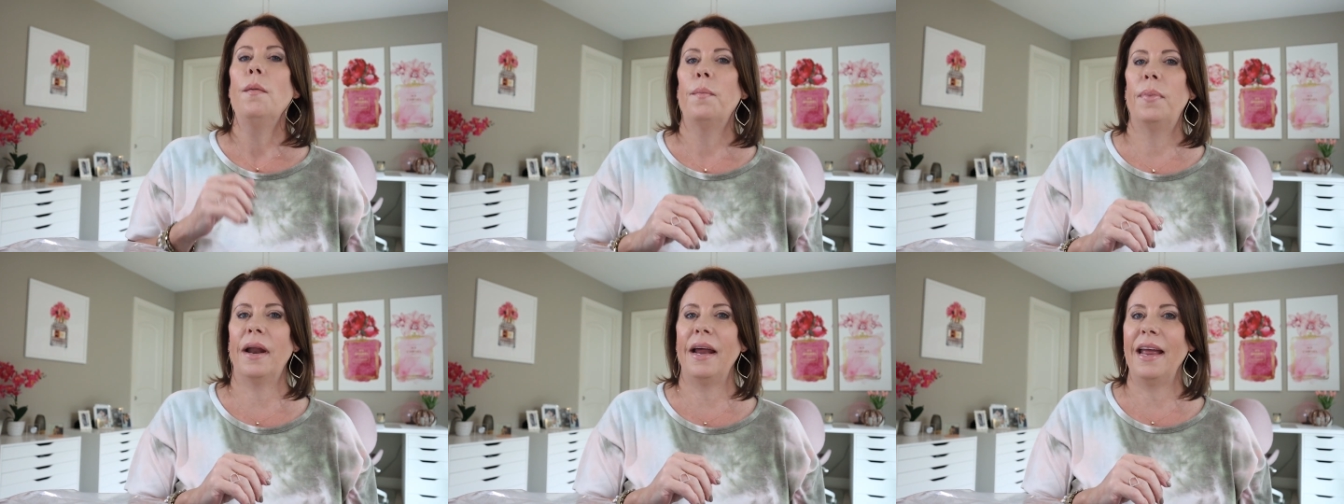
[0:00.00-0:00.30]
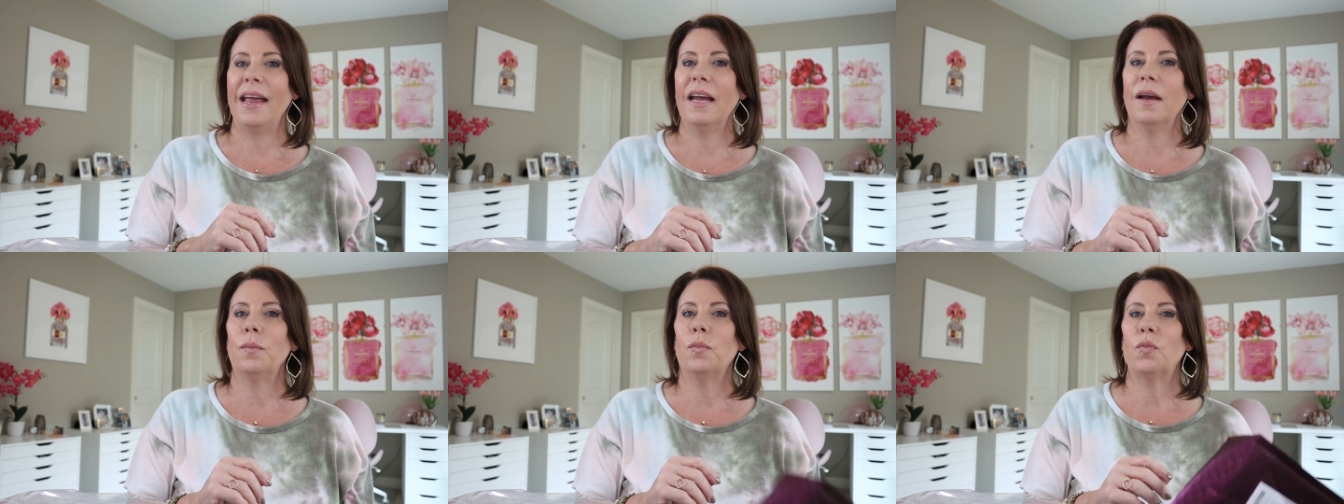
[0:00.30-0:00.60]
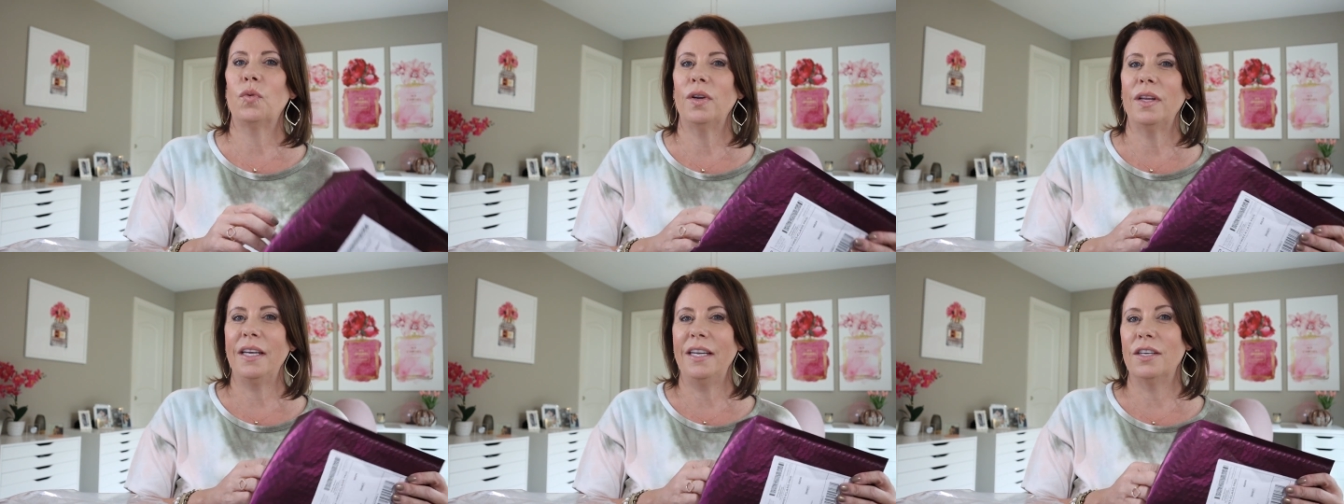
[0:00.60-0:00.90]
But I
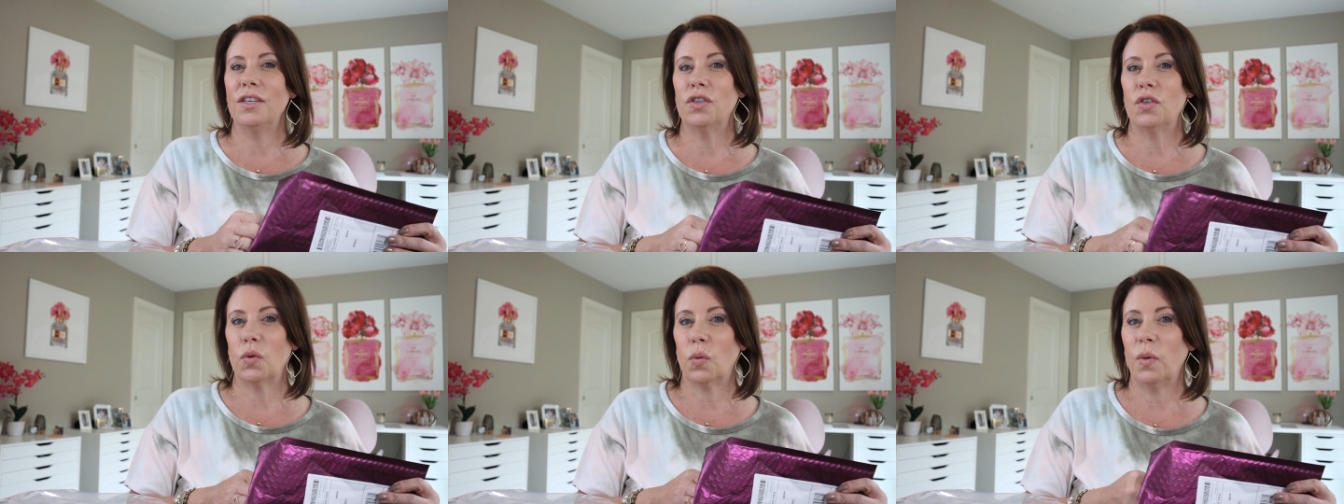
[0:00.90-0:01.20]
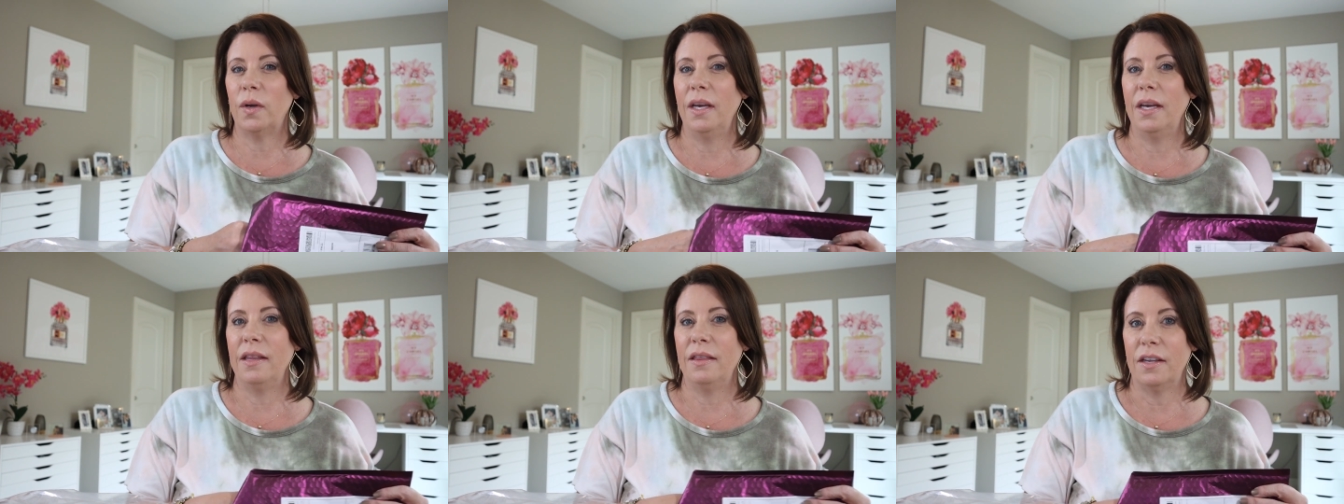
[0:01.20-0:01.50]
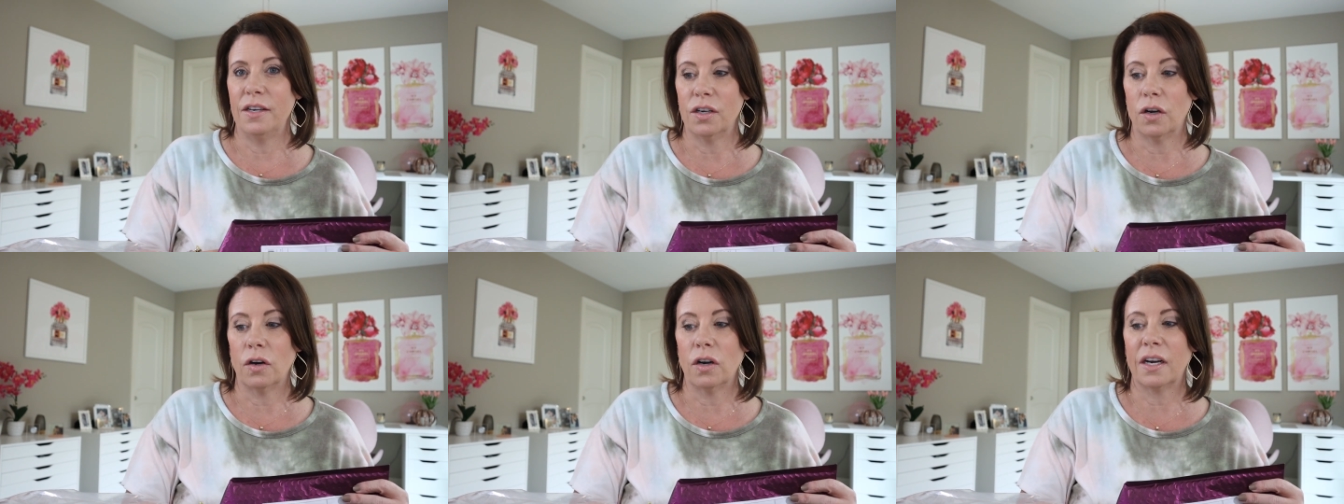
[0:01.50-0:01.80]
am really enjoying
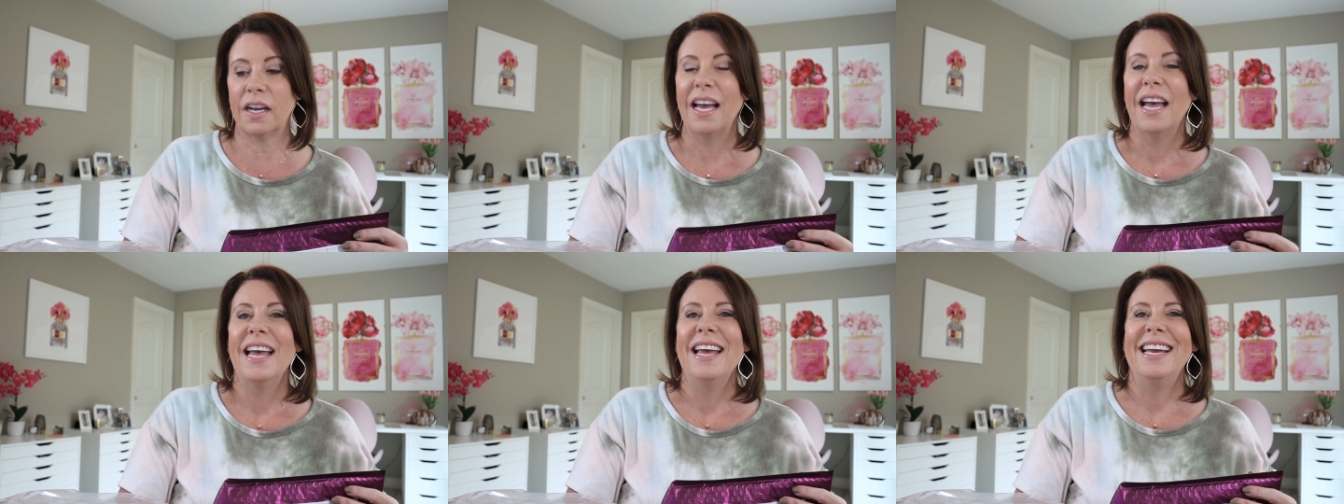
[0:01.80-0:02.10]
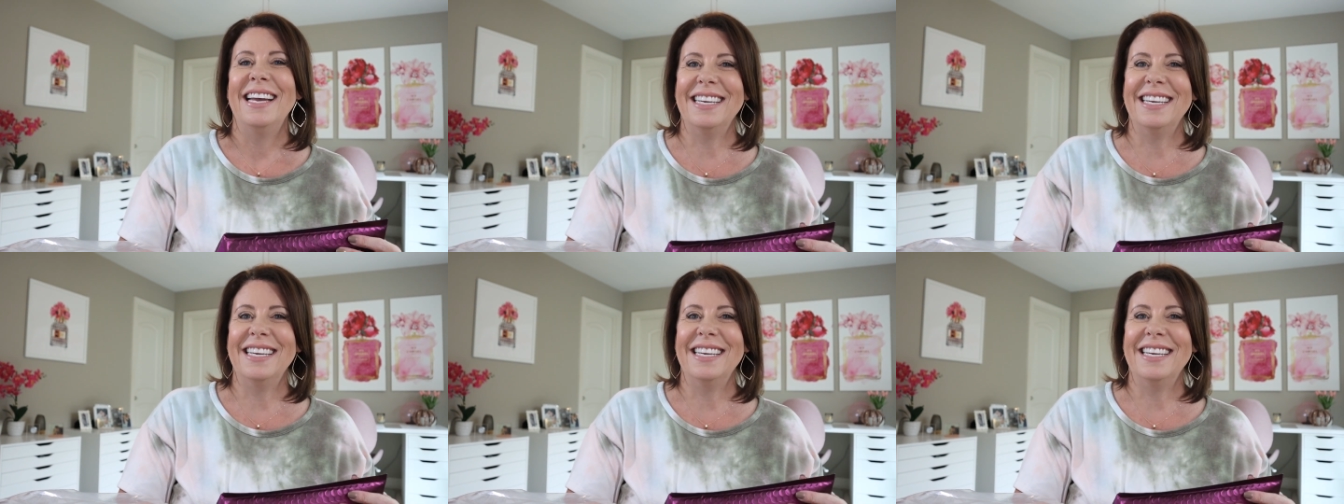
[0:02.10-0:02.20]
the dark.